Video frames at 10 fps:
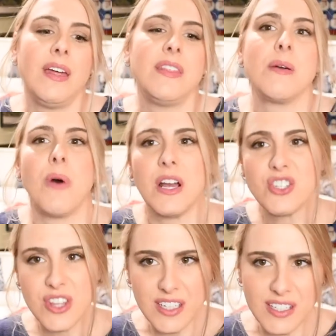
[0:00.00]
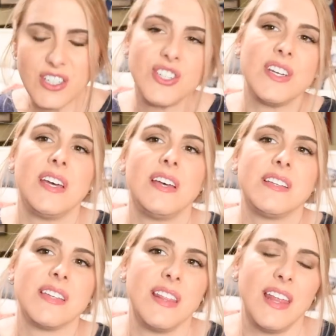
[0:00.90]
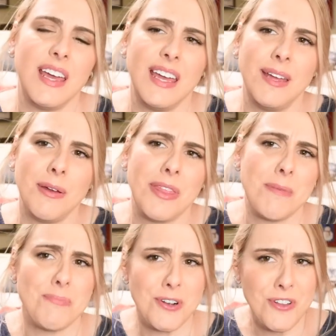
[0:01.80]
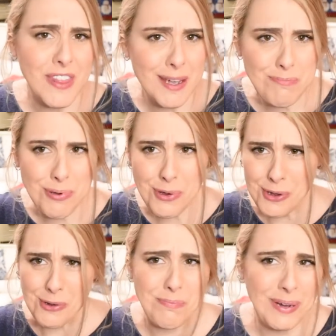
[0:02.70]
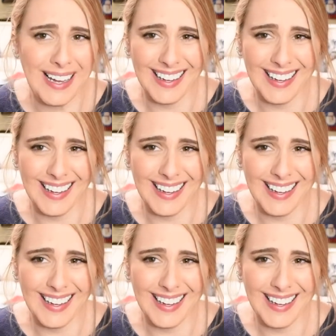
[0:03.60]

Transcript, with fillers: they wash their dishes and they burn their poop.